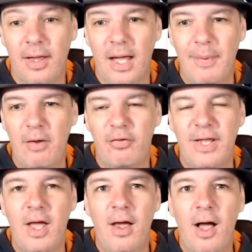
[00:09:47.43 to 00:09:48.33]

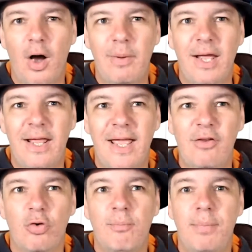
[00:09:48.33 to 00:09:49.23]
Hopefully, I'll be getting
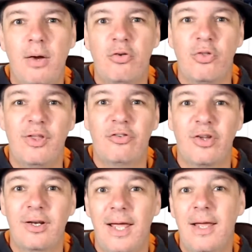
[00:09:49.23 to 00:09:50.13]
into a boat this
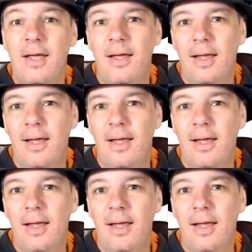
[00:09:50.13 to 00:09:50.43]
Sunday